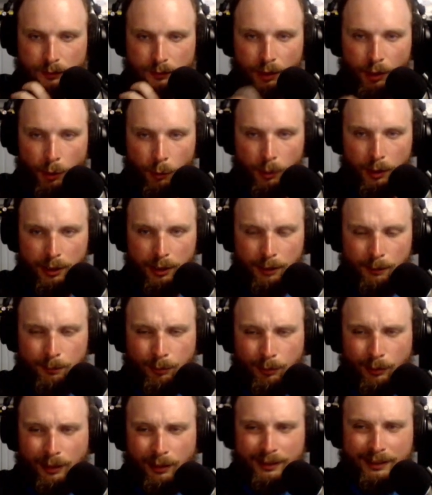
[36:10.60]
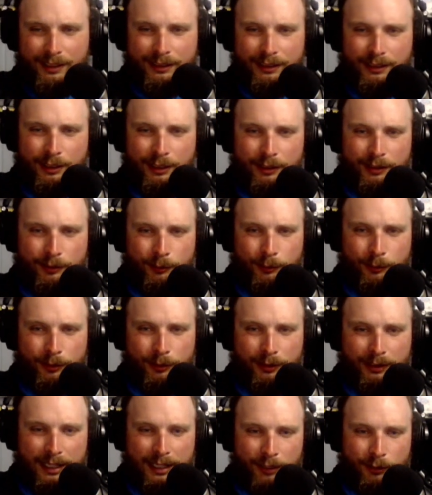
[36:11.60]
We could probably get there with the
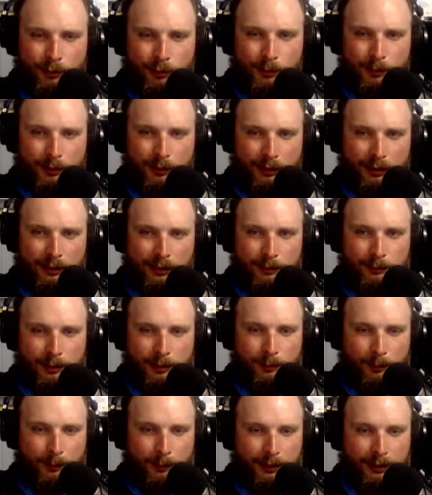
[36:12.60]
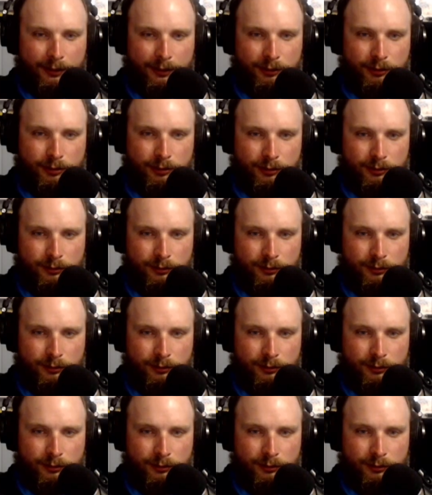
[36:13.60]
lateral, but I'm a pass.